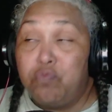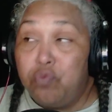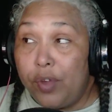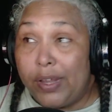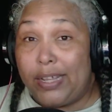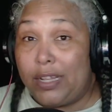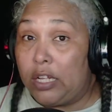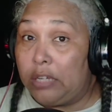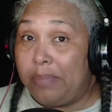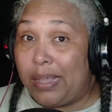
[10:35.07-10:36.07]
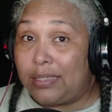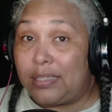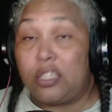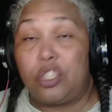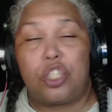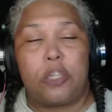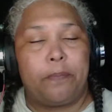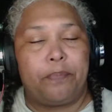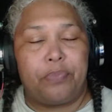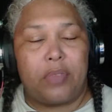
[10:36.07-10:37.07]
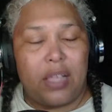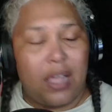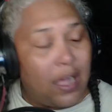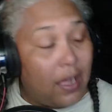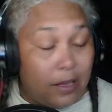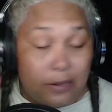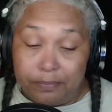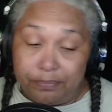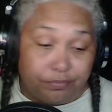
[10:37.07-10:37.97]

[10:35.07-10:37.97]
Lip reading: Really good message. I